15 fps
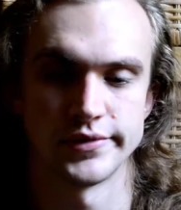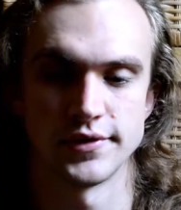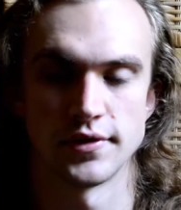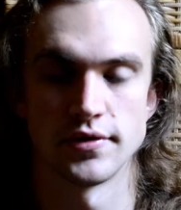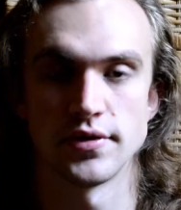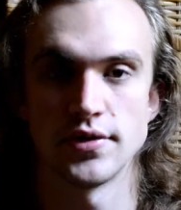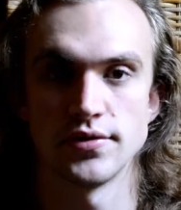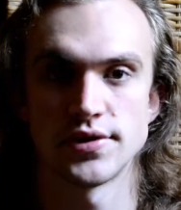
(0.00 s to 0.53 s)
you
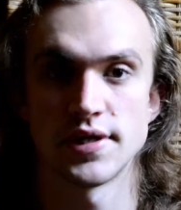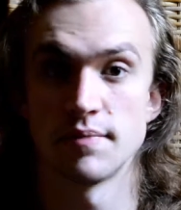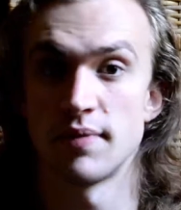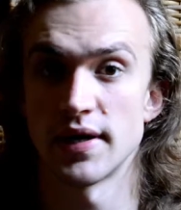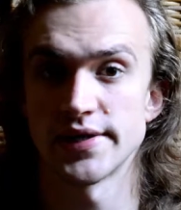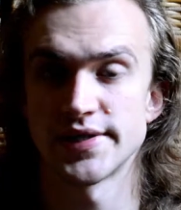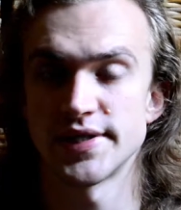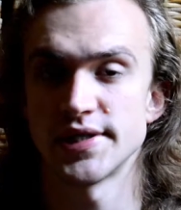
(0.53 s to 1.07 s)
know, use the
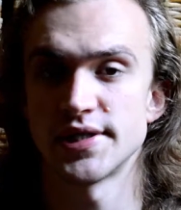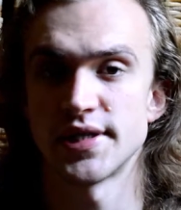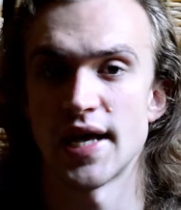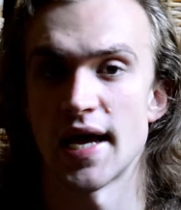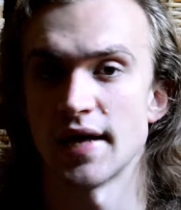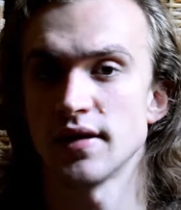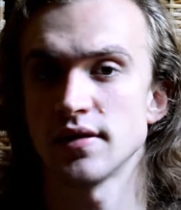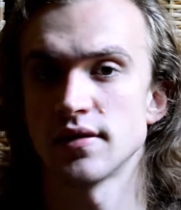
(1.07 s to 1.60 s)
buses
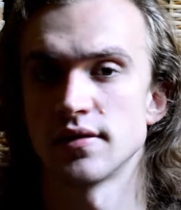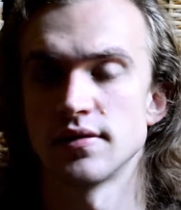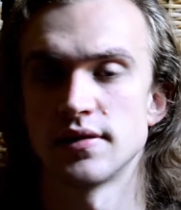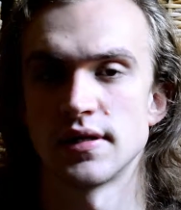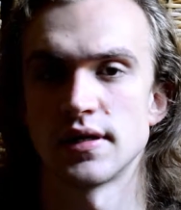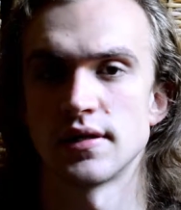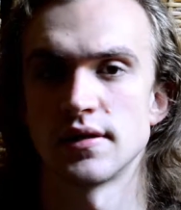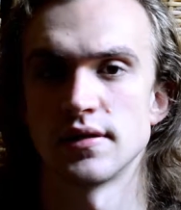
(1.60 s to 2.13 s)
and
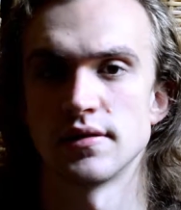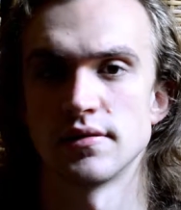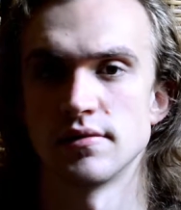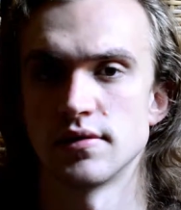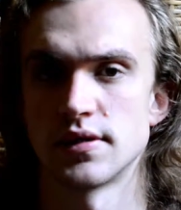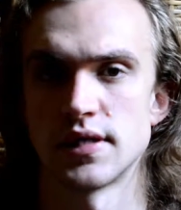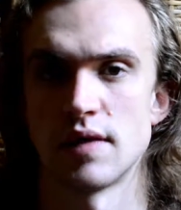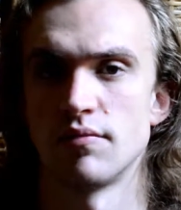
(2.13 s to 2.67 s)
the
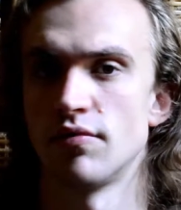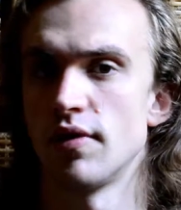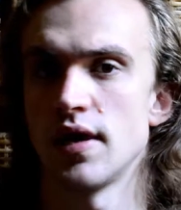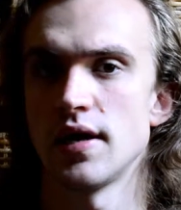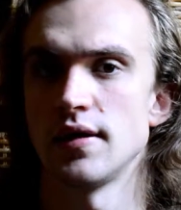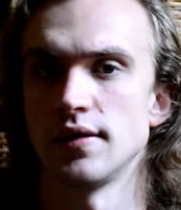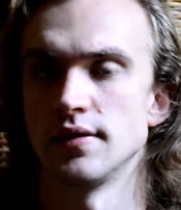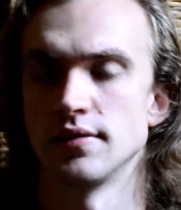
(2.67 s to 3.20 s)

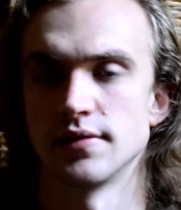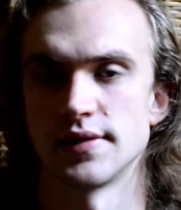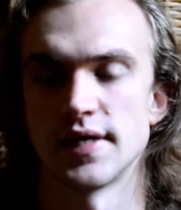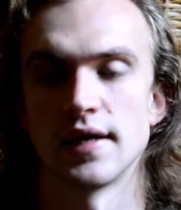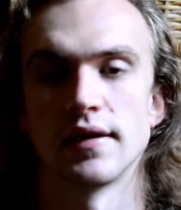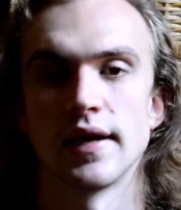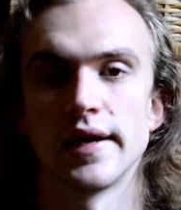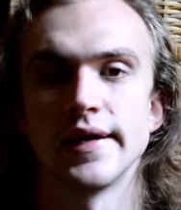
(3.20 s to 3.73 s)
subway in
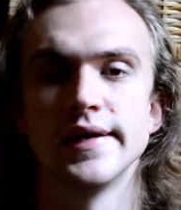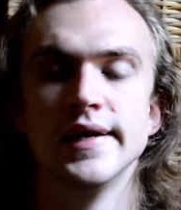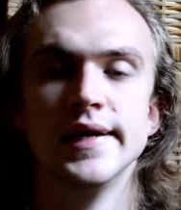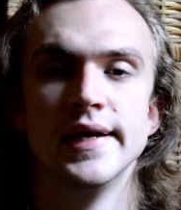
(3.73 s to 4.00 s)
Sendai.